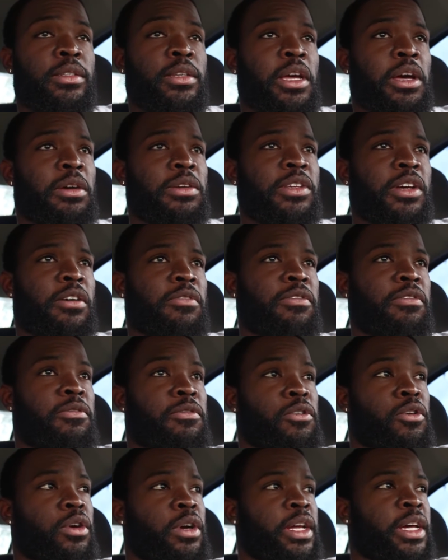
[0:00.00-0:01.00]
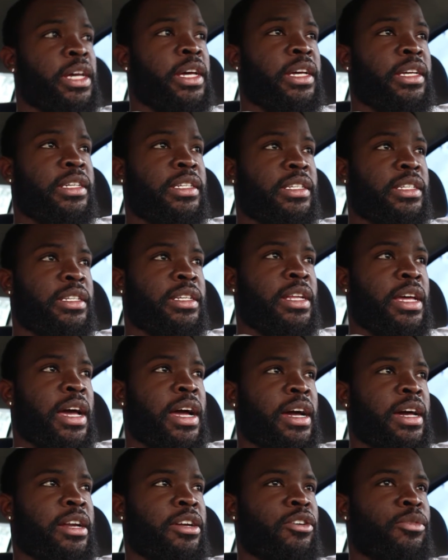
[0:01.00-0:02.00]
I was off for 4 days. Now
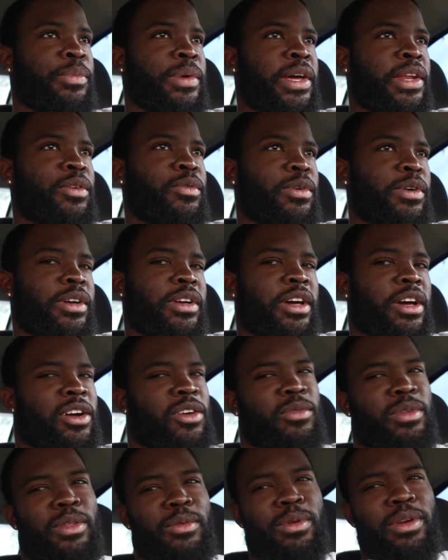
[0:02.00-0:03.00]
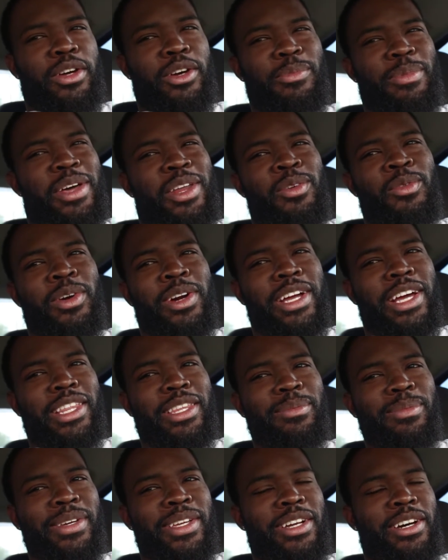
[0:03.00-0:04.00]
I gotta go back to work. I don't really wanna go back to work
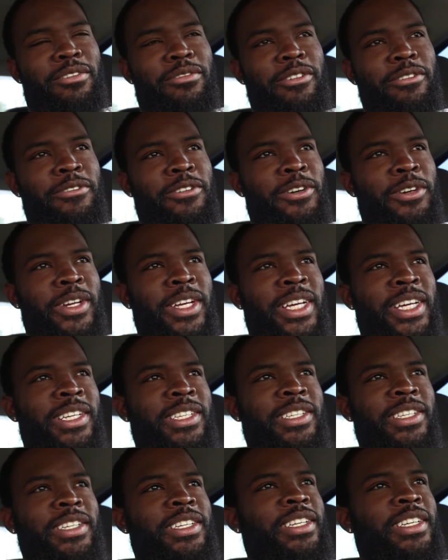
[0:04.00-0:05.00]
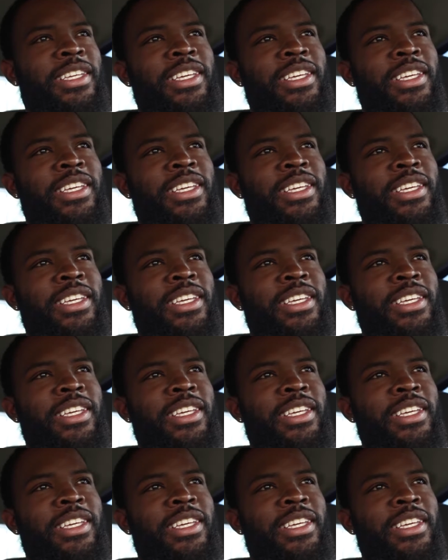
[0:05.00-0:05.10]
after being off for 4 days.